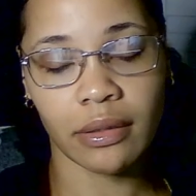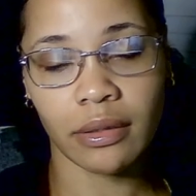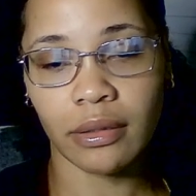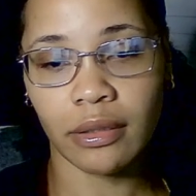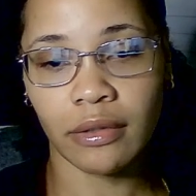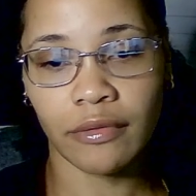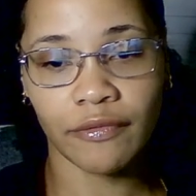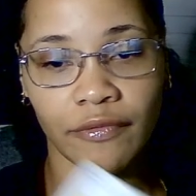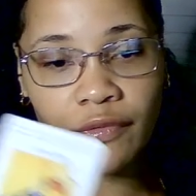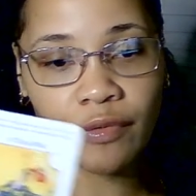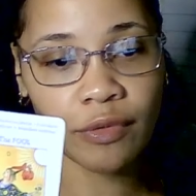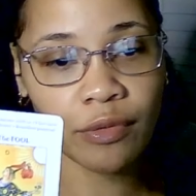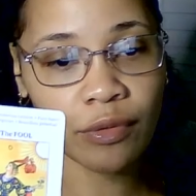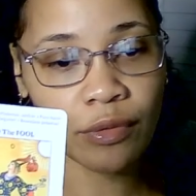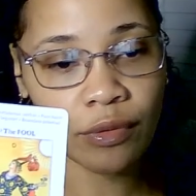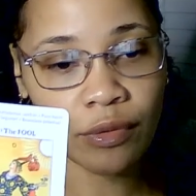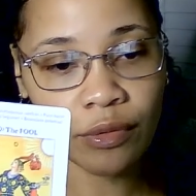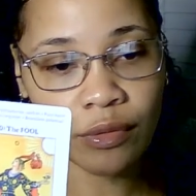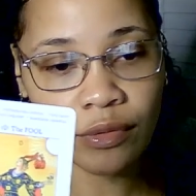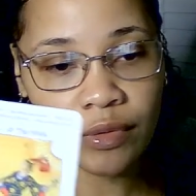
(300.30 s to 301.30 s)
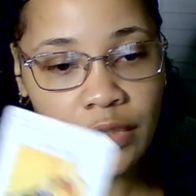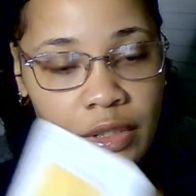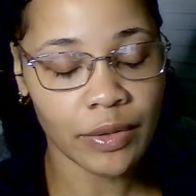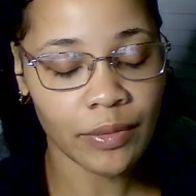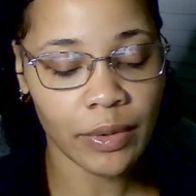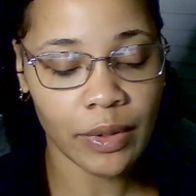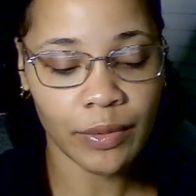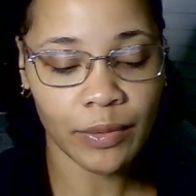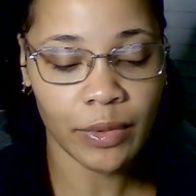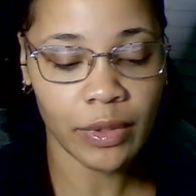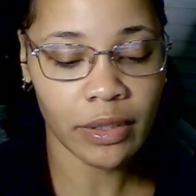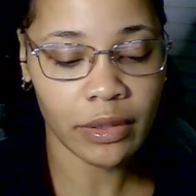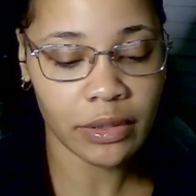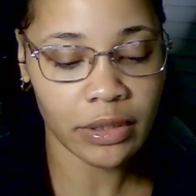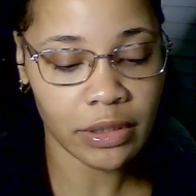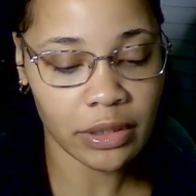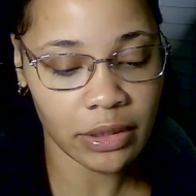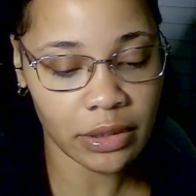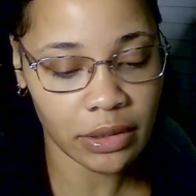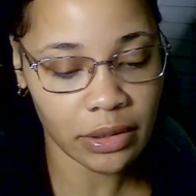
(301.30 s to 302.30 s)
The Fool. Someone want to
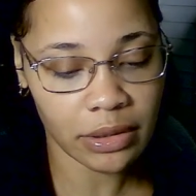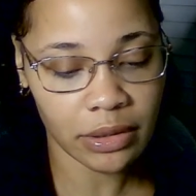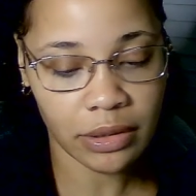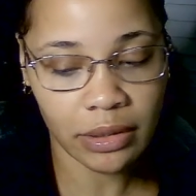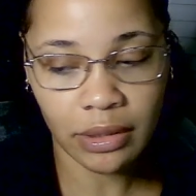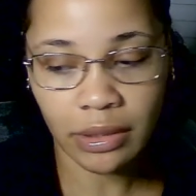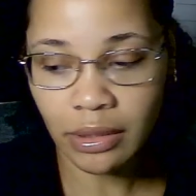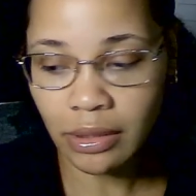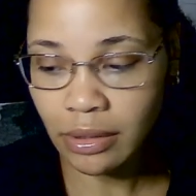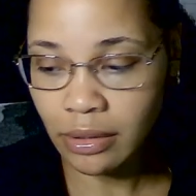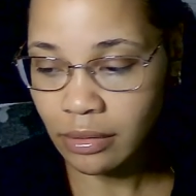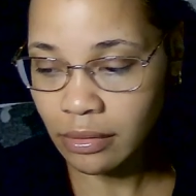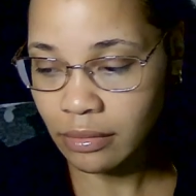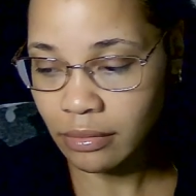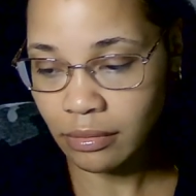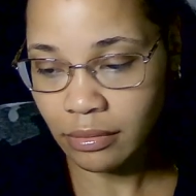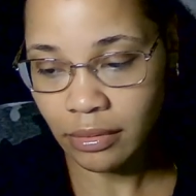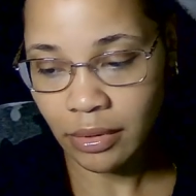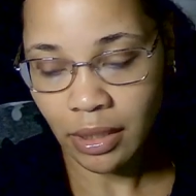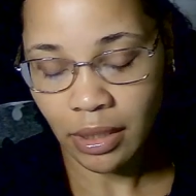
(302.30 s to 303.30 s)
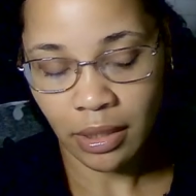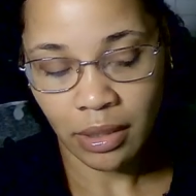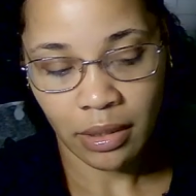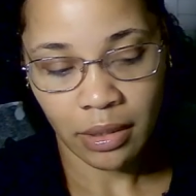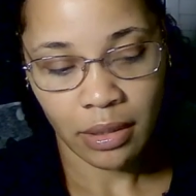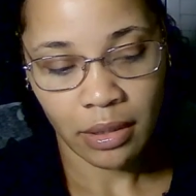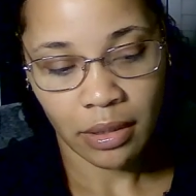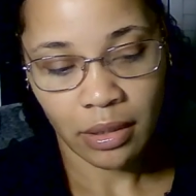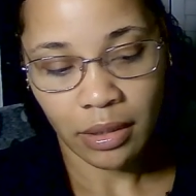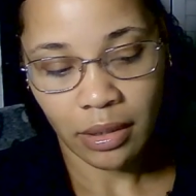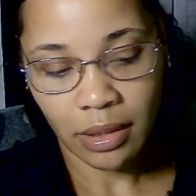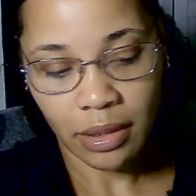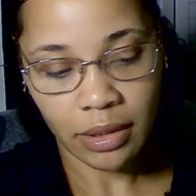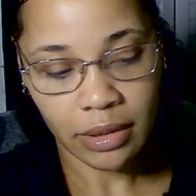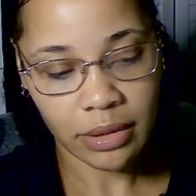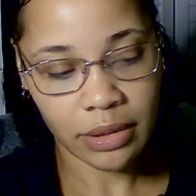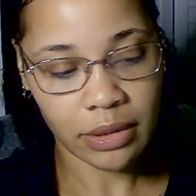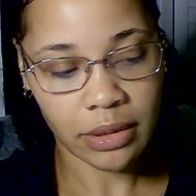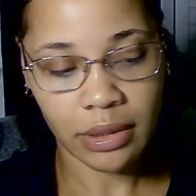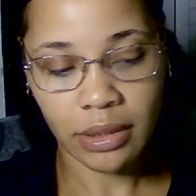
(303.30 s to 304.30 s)
just...
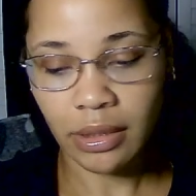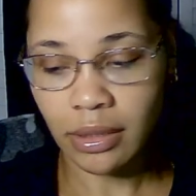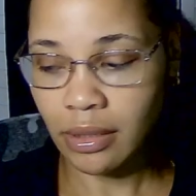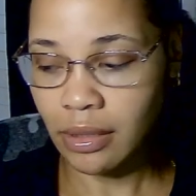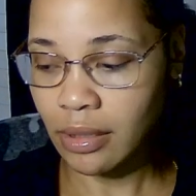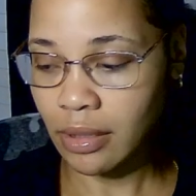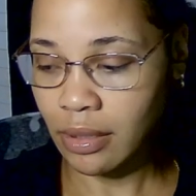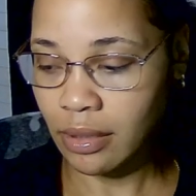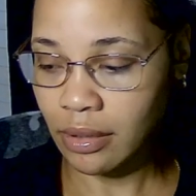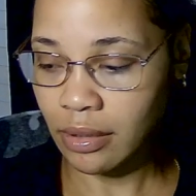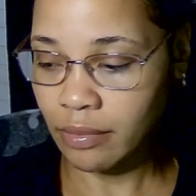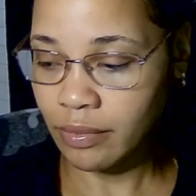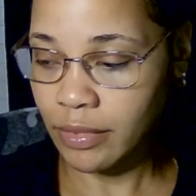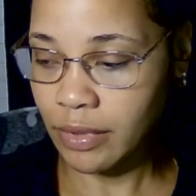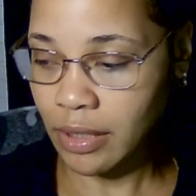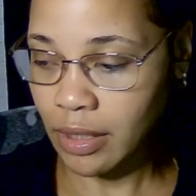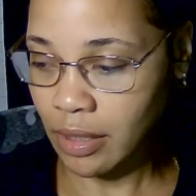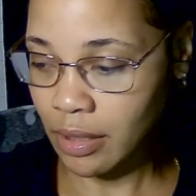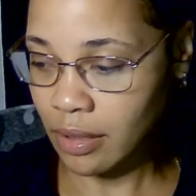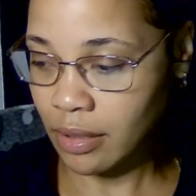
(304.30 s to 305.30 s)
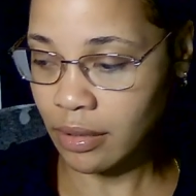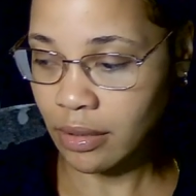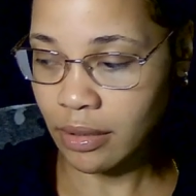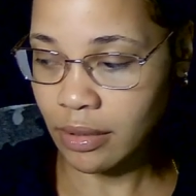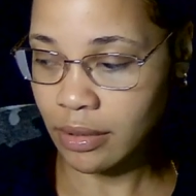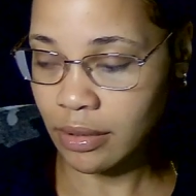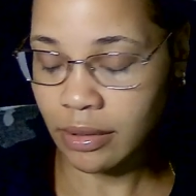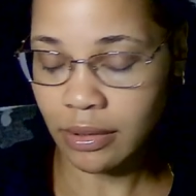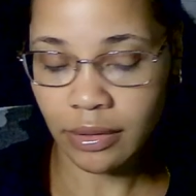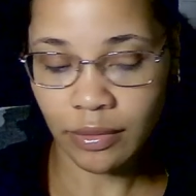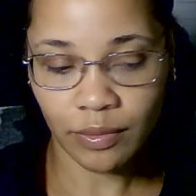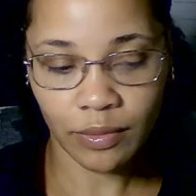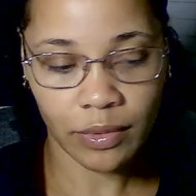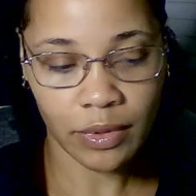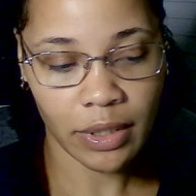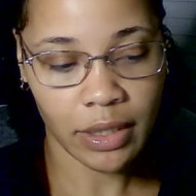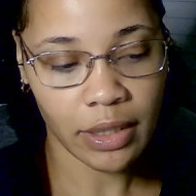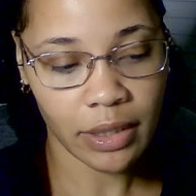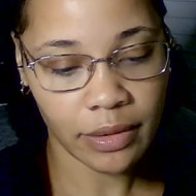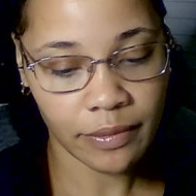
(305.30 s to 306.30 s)
Let's see another deck. Because
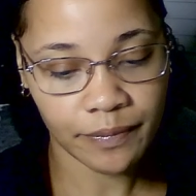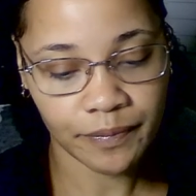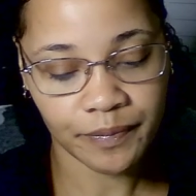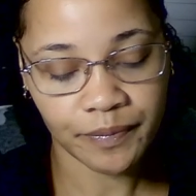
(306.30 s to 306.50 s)
what?